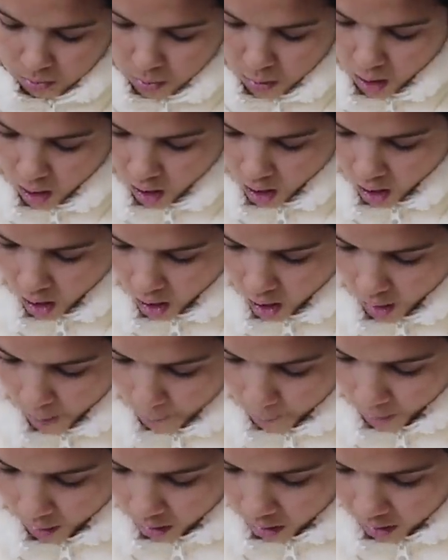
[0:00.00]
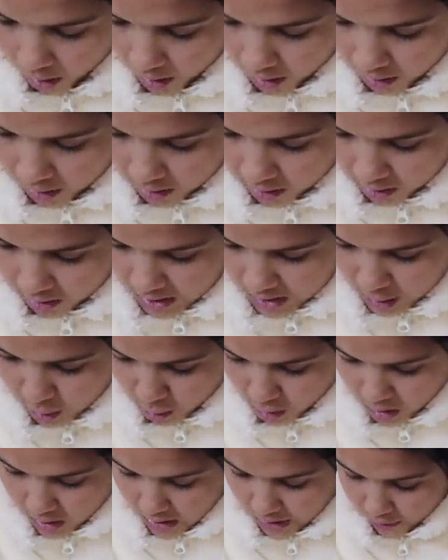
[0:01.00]
Mom, this
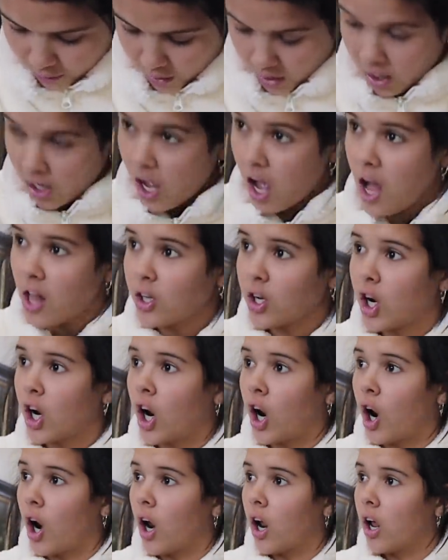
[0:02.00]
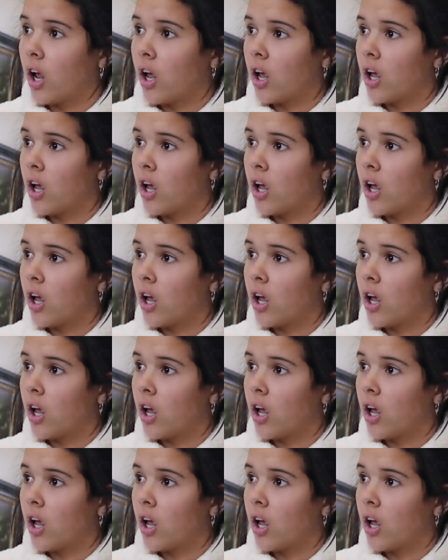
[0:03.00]
one's a different color.